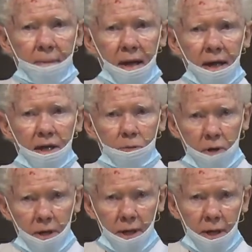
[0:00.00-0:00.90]
And they
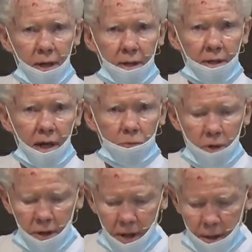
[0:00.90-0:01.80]

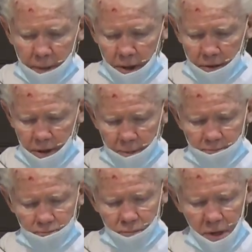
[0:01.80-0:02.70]
worry about them.
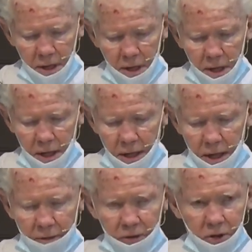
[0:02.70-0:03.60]

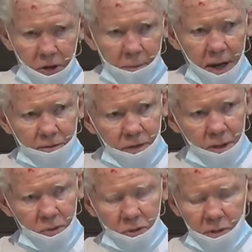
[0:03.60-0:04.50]
Now, if you go back for a
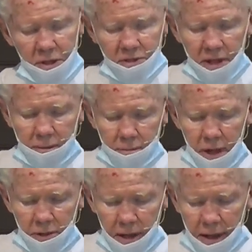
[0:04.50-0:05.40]
moment to Saint
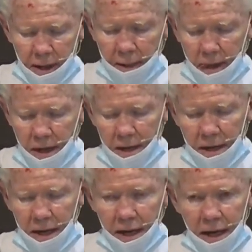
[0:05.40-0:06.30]
Monica,
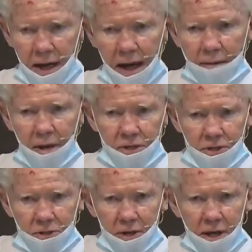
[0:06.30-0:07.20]
I'm not
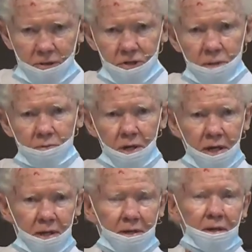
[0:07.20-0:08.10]
sure how she
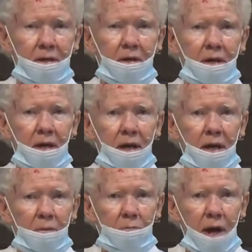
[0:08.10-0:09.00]
prayed,
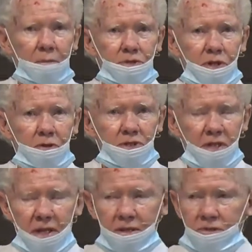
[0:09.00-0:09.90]
but I'm sure she
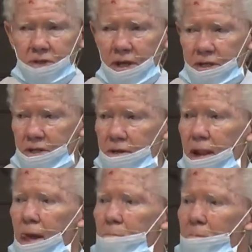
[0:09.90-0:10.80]
didn't try to
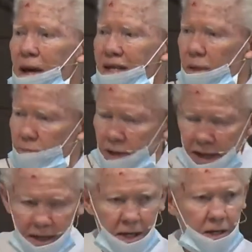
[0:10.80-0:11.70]

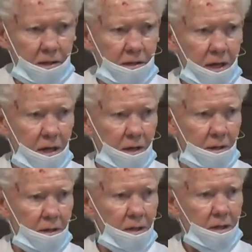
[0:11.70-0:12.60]
manipulate God,
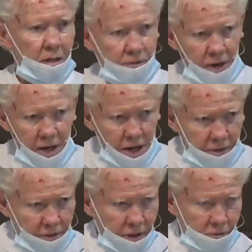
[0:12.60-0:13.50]
because very
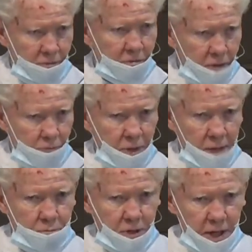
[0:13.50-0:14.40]
often when we
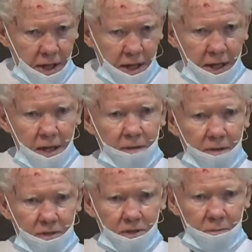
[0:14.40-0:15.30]
pray
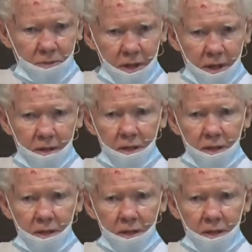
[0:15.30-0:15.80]
for something,